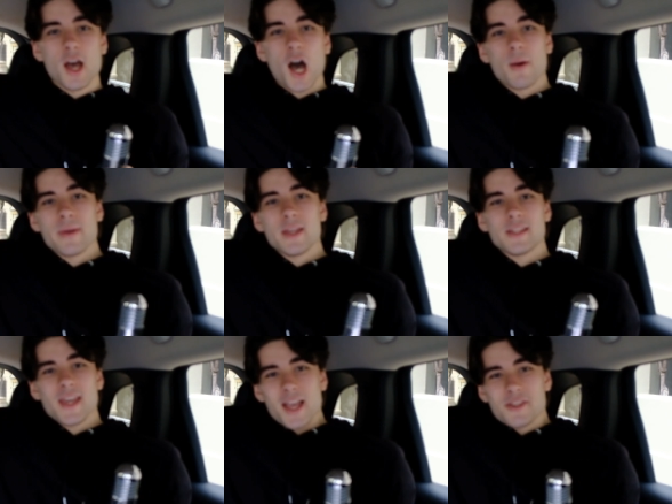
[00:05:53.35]
I mean,
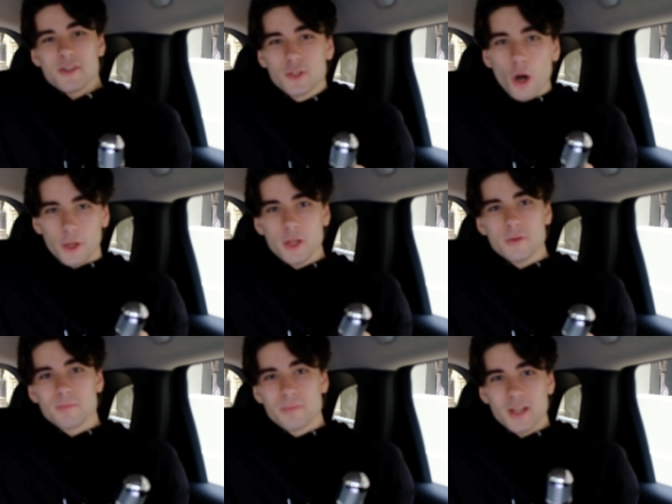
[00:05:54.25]
yeah, you got it,
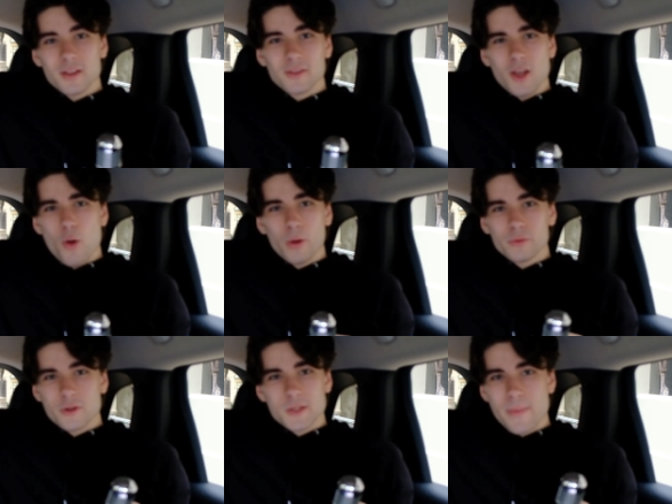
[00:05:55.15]
but no one
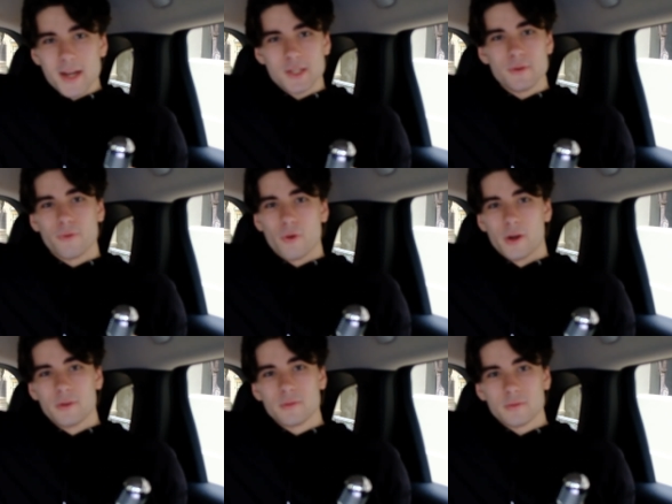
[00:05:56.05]
respects you for it.